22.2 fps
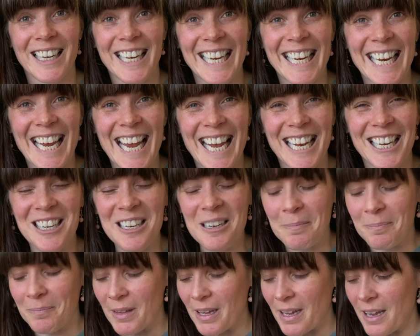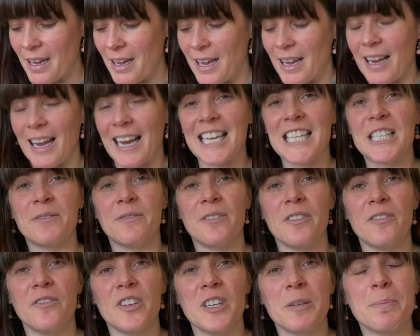again. It's
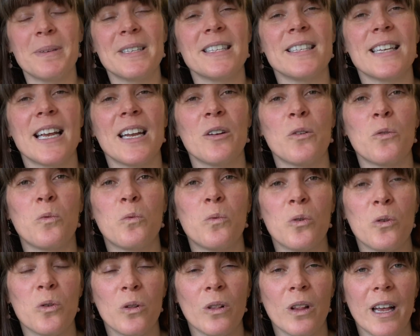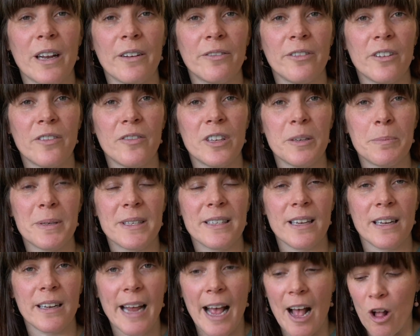50% wool and
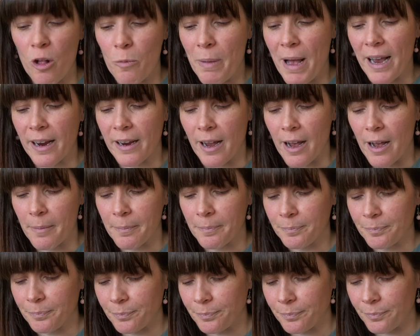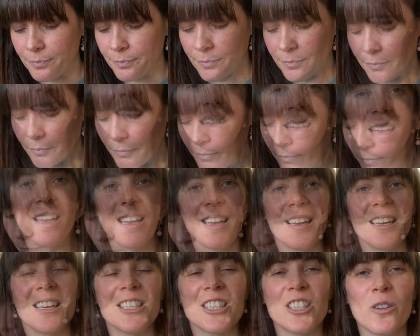50% alpaca.
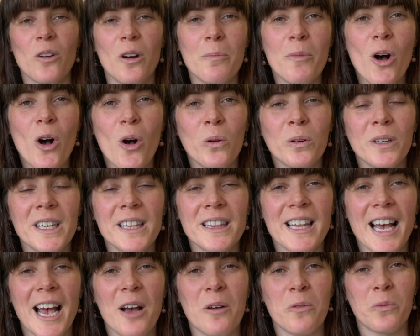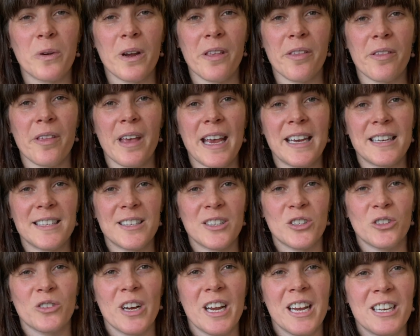So I'm holding that with a
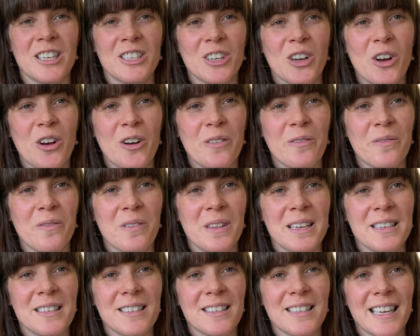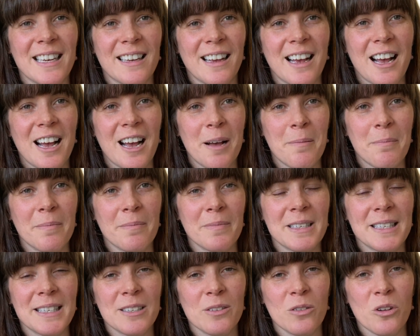strand of this
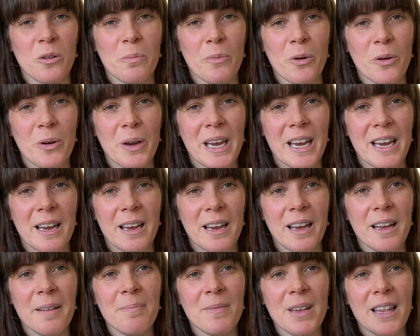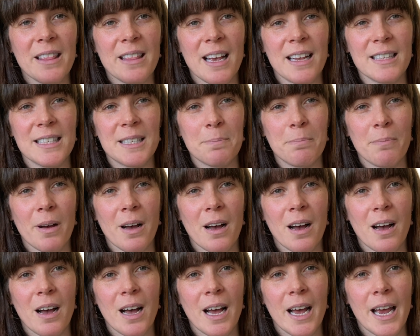silk mohair, and that's
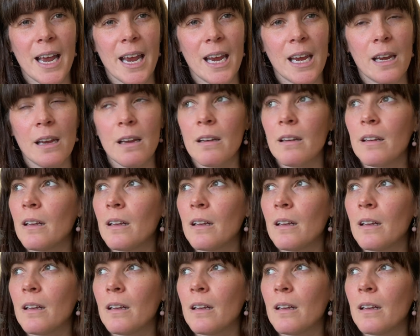by